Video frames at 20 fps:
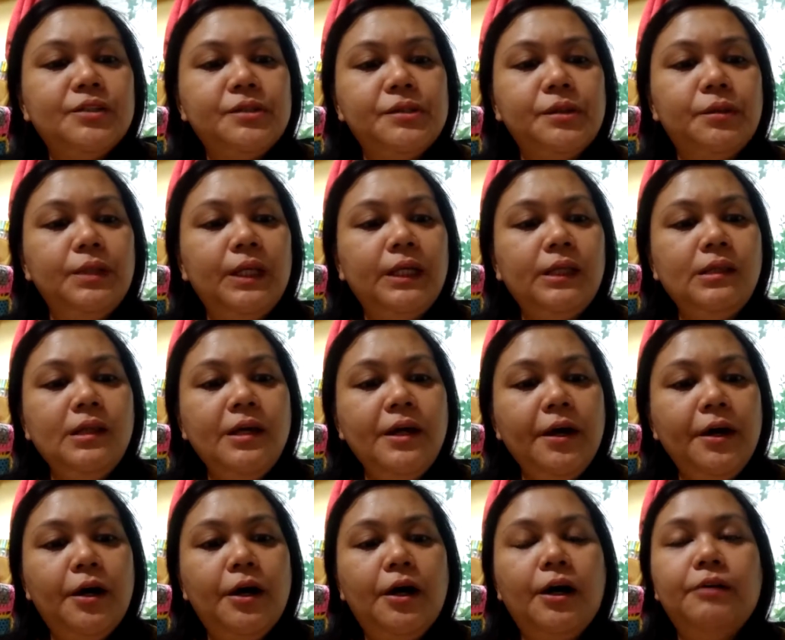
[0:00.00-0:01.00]
So lately
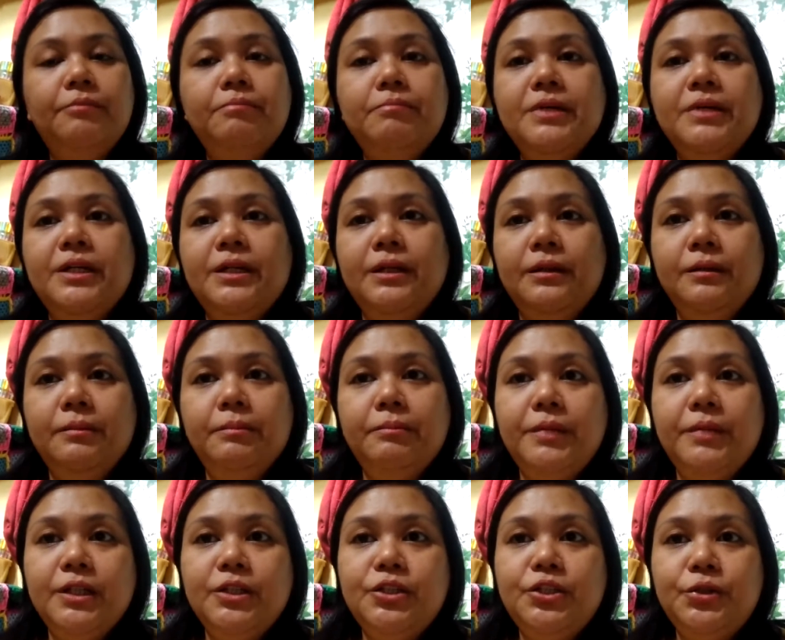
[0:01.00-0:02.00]
I have been
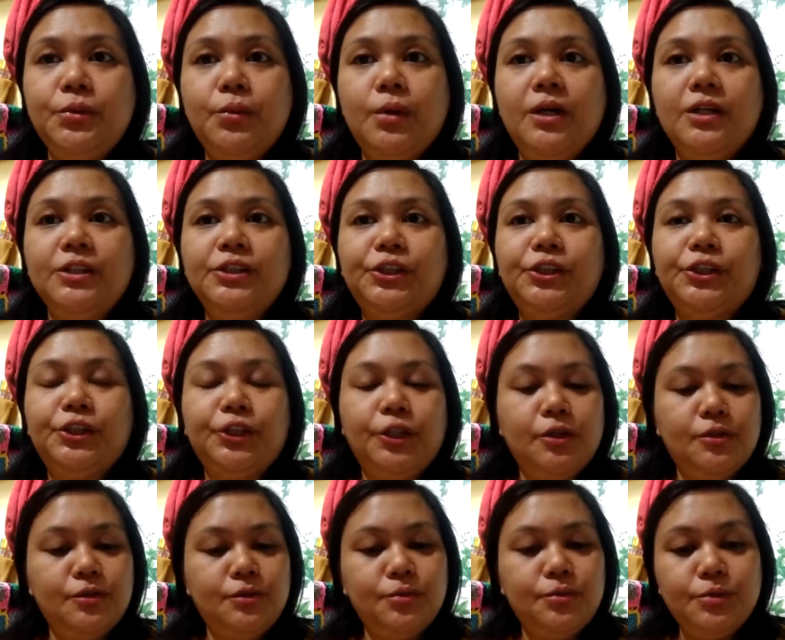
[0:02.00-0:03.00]
binge watch
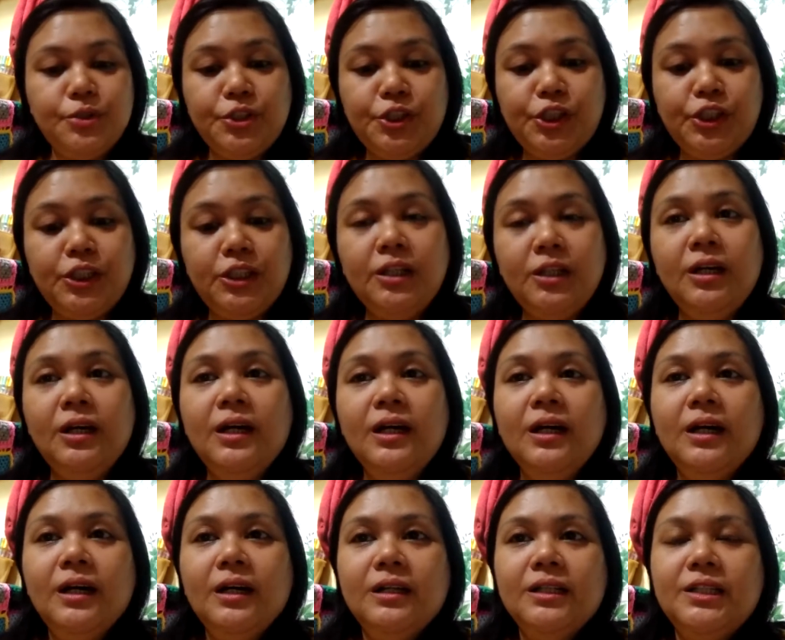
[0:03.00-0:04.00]
Sushy.
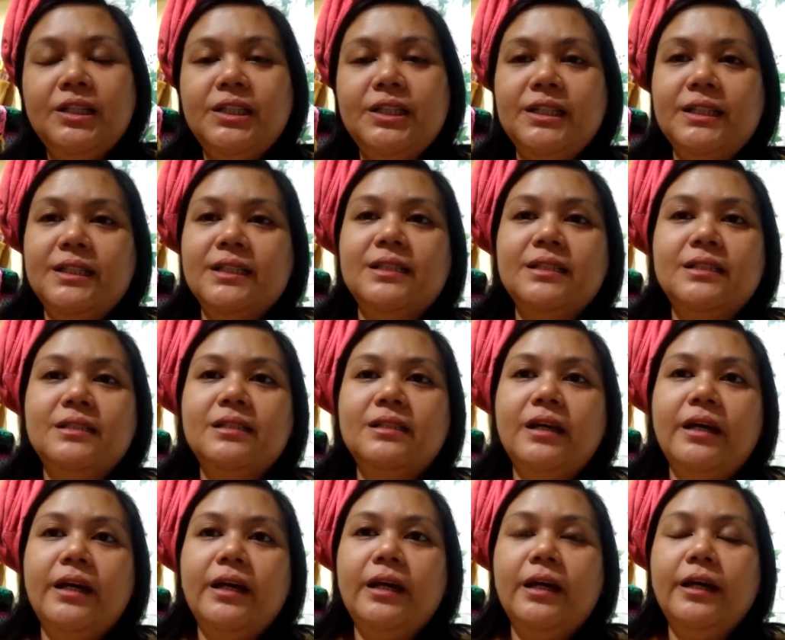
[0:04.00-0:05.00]
She is
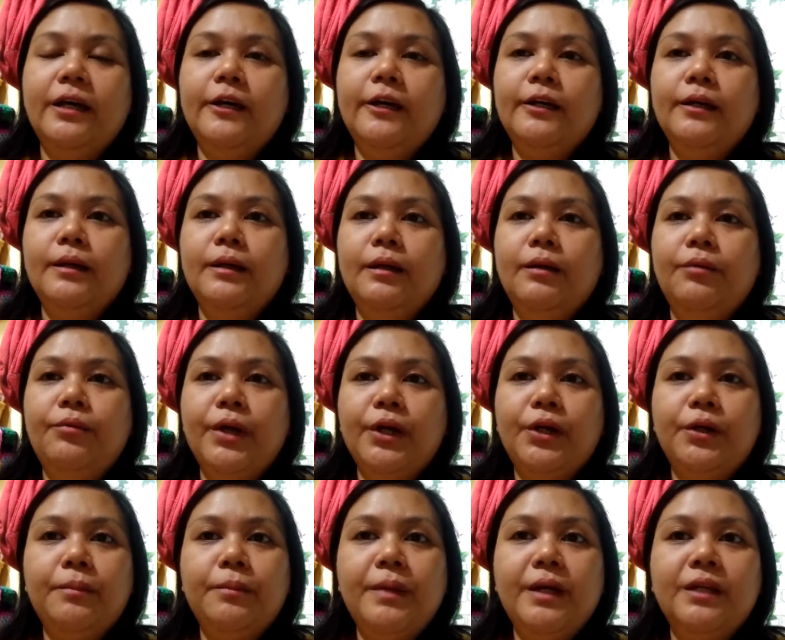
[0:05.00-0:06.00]
a
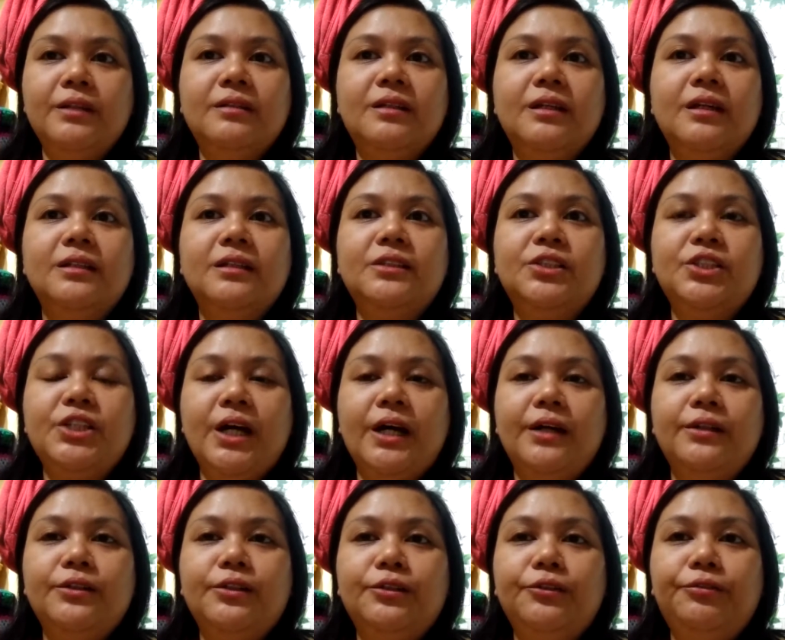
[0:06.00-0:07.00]
recommended
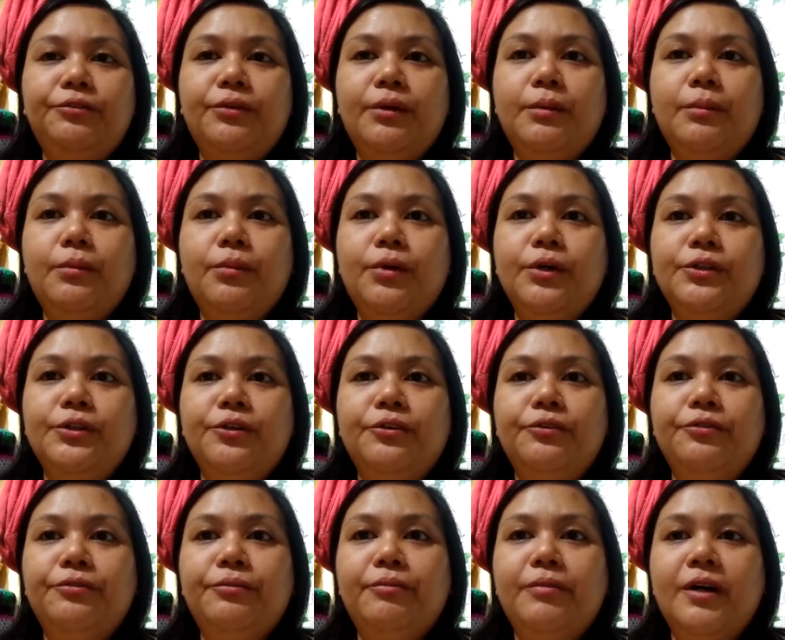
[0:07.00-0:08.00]
channel from one
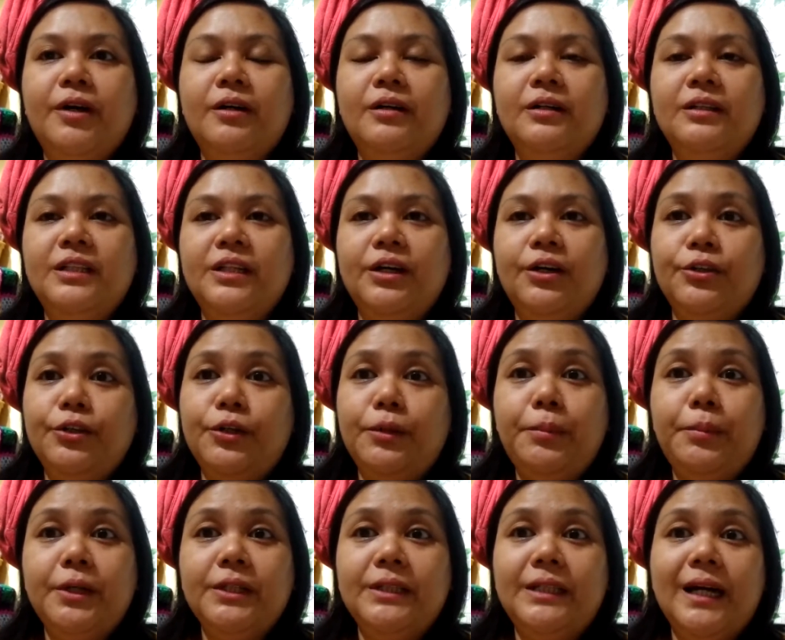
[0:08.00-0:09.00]
of the other
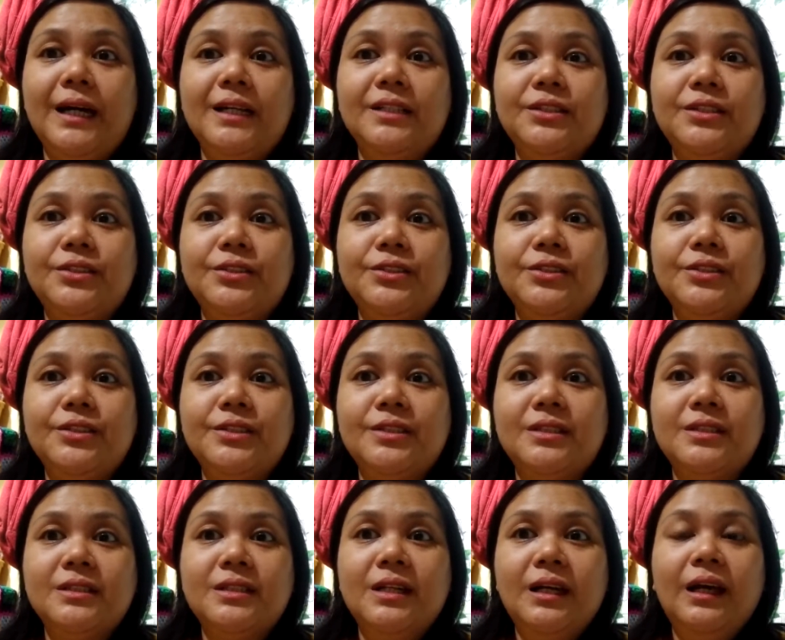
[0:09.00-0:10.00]
podcasters,
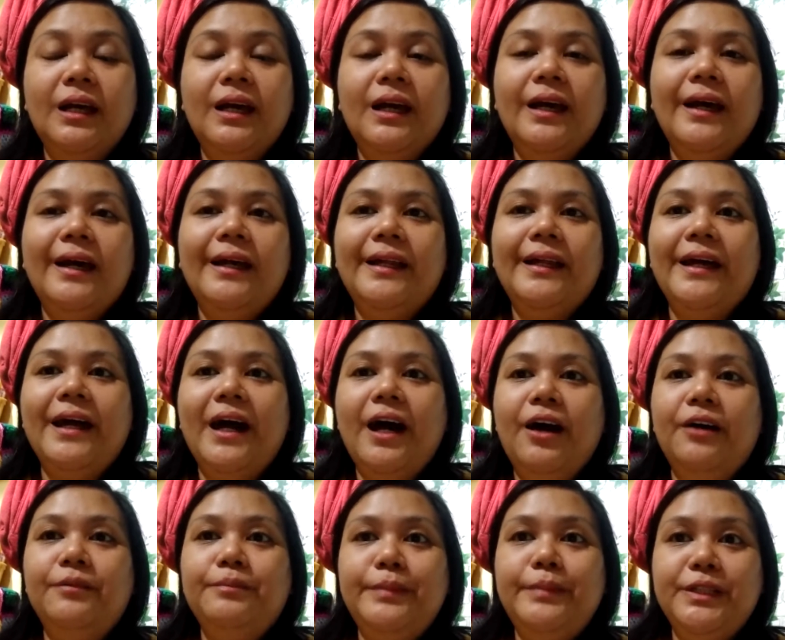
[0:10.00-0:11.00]
and I
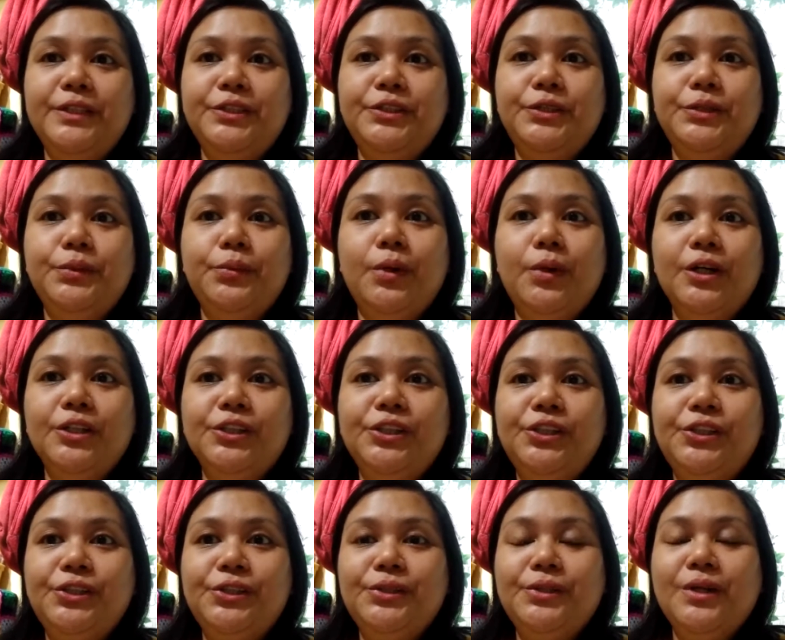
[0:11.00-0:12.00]
have binge
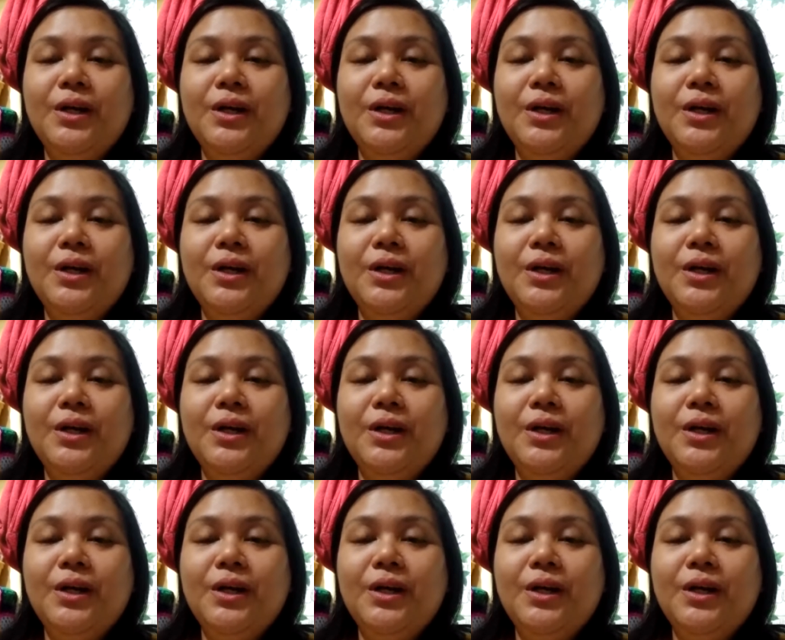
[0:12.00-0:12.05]
watched